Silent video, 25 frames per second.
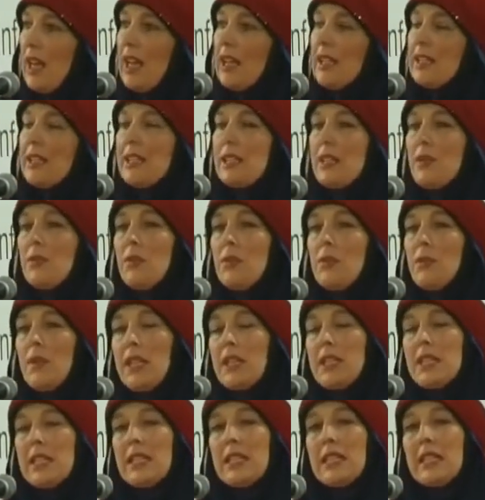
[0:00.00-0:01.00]
And so we
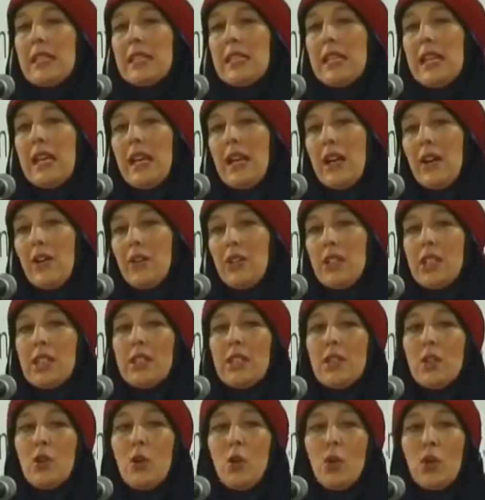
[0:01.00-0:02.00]
went to this area
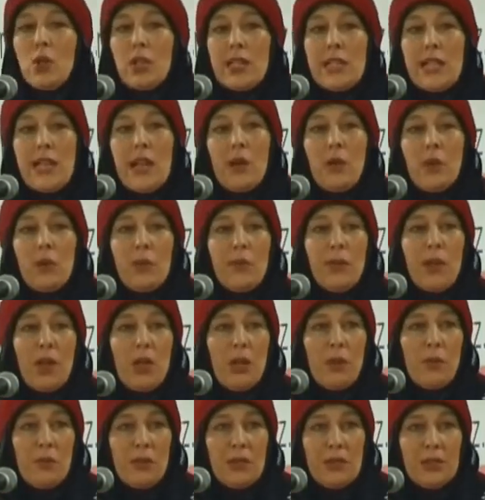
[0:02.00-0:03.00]
called Dower
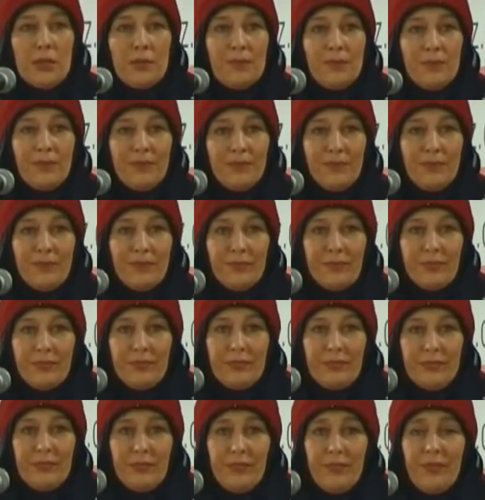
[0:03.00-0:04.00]
Barber.
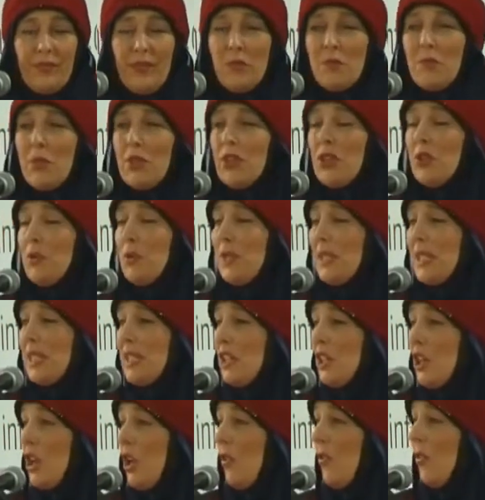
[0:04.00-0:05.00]
But there was
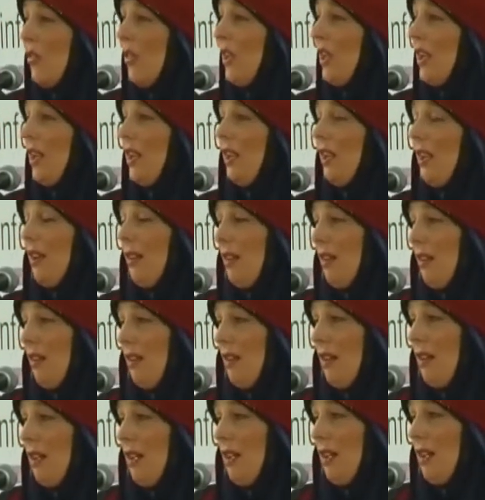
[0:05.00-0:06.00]
nothing
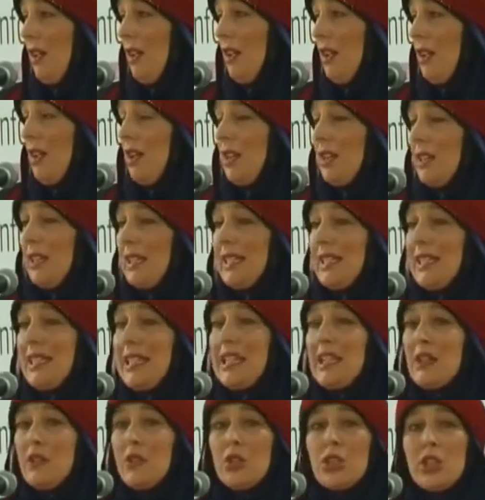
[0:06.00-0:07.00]

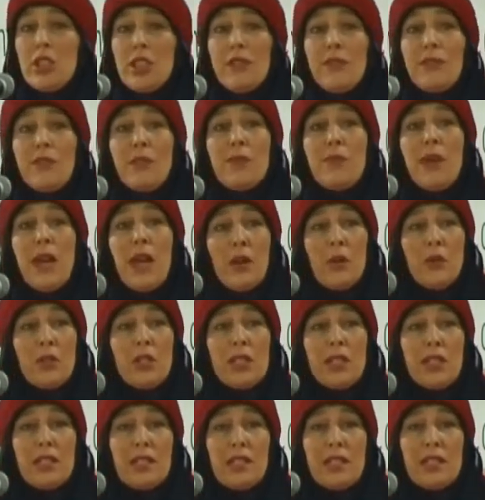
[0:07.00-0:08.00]
secretive
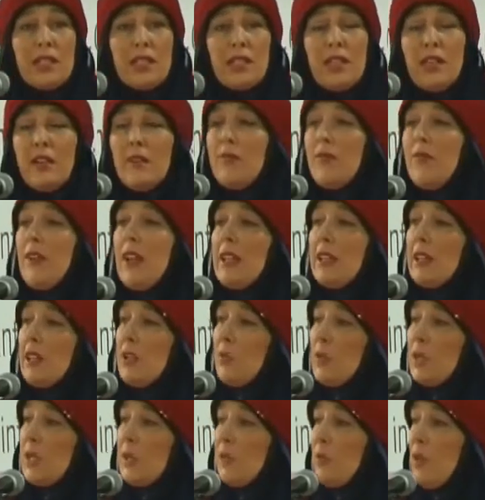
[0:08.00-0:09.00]
about it. In fact,
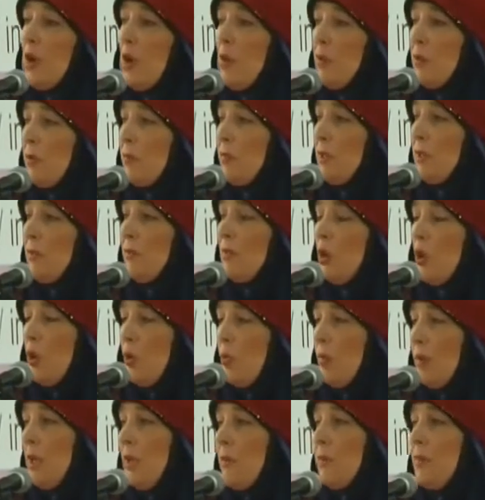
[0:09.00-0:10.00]
there was probably
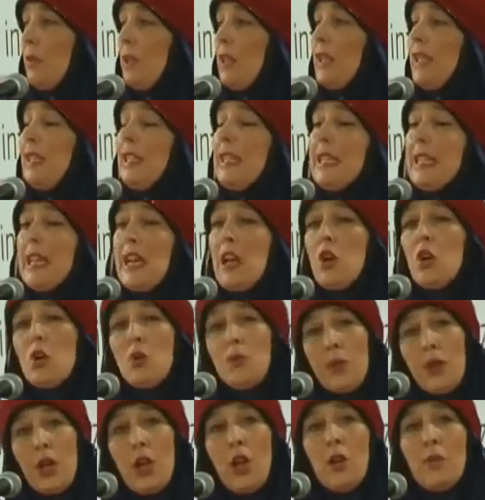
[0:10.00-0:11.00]
more people in Dower
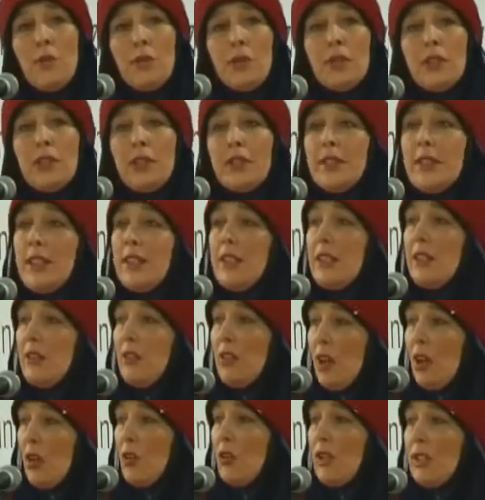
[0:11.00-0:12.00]
Barber than
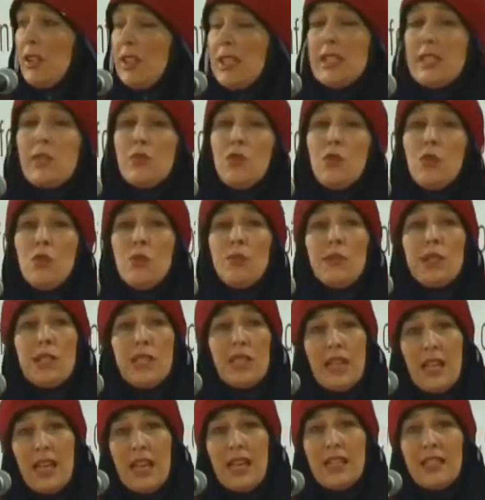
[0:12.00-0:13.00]
there are in this room
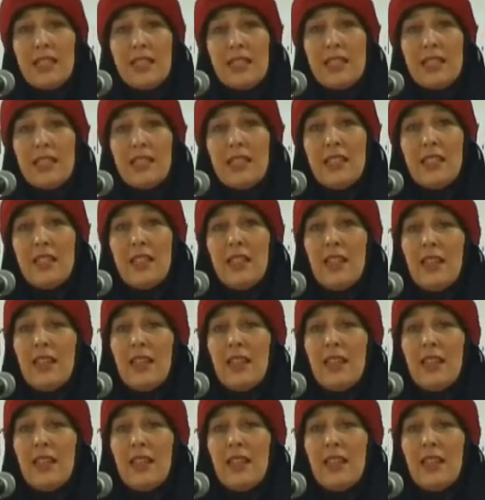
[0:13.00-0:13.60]
tonight.